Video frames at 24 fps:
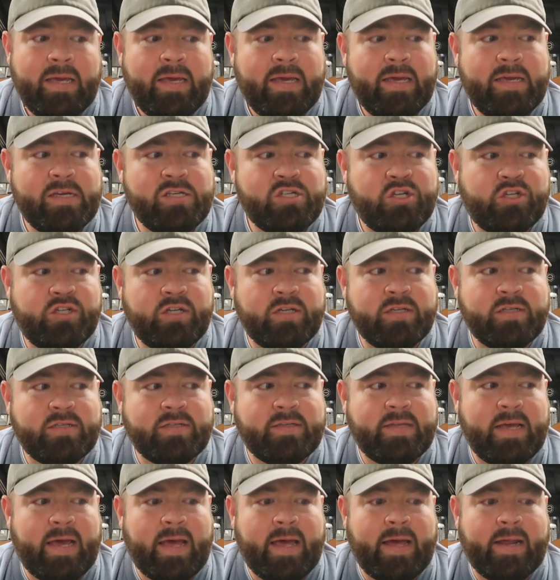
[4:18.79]
It's
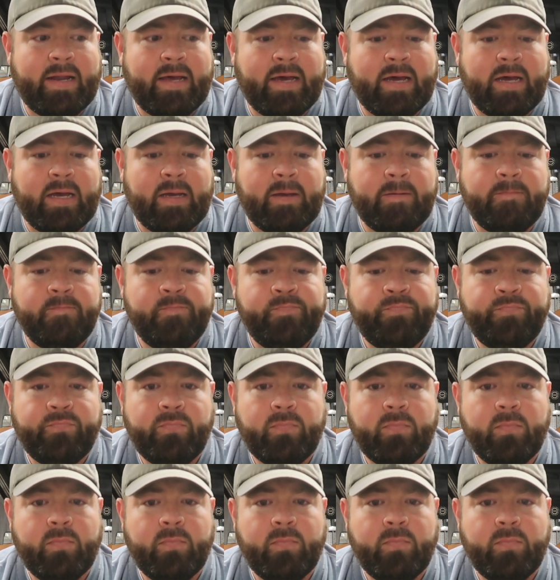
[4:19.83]
just that uh,